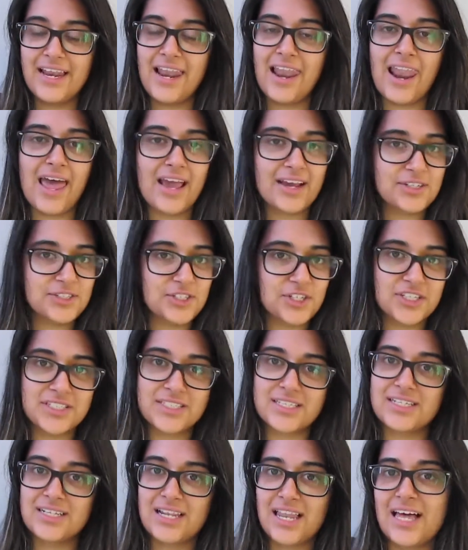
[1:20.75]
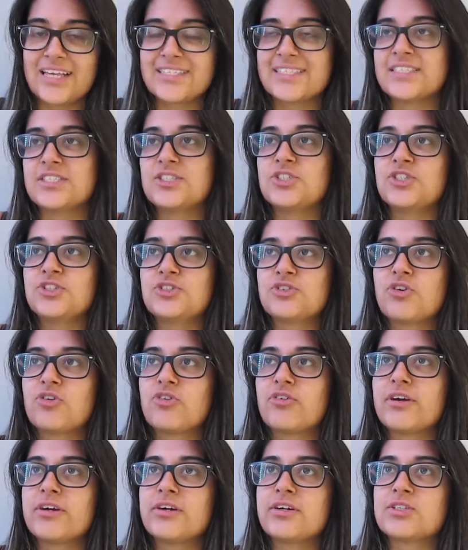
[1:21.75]
lectures and classes and
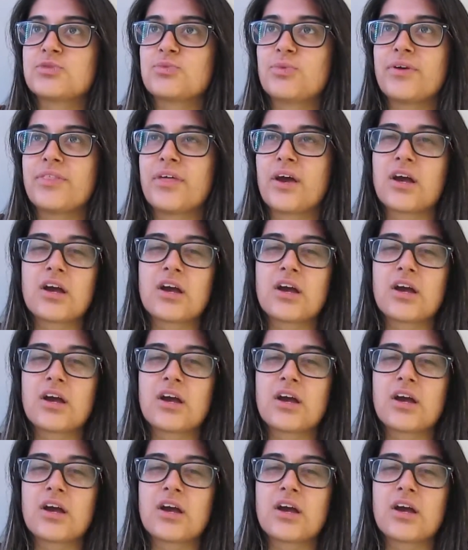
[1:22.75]
tutorials with